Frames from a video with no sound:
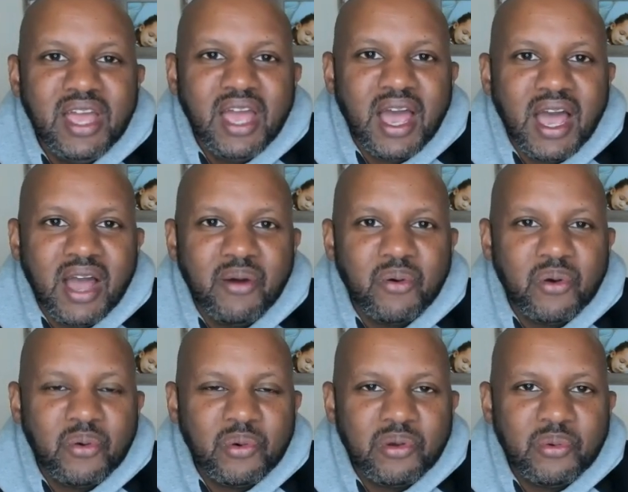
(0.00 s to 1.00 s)

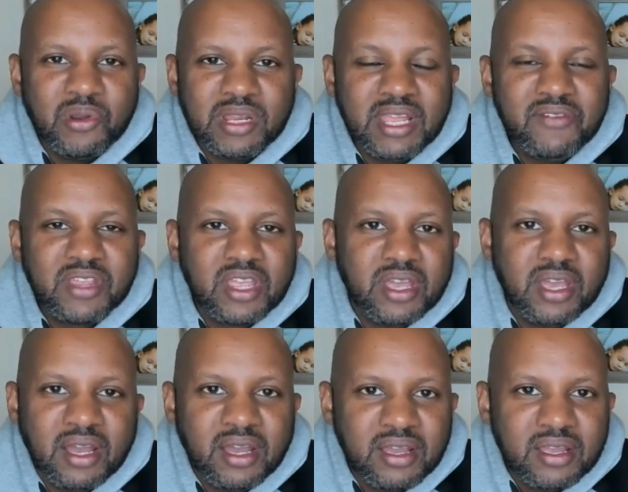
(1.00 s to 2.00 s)
We're living
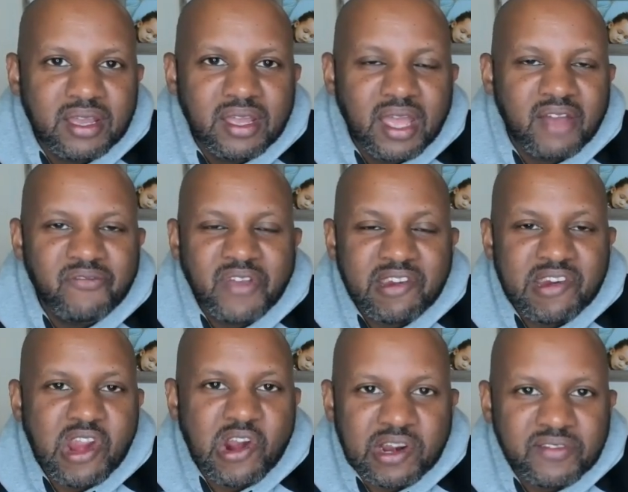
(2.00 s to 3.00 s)
a very
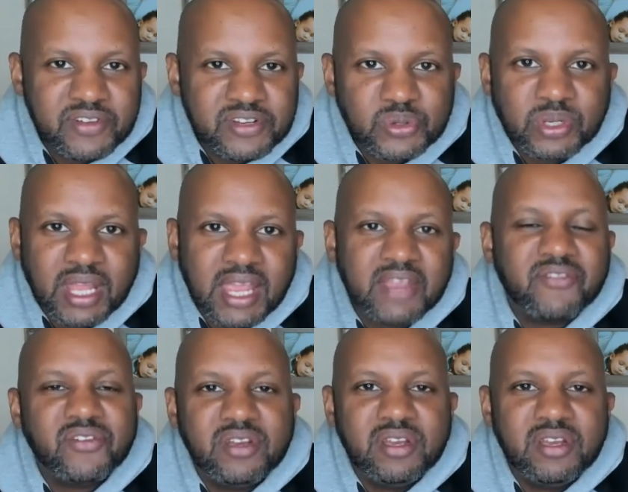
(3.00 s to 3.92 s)
artificial life,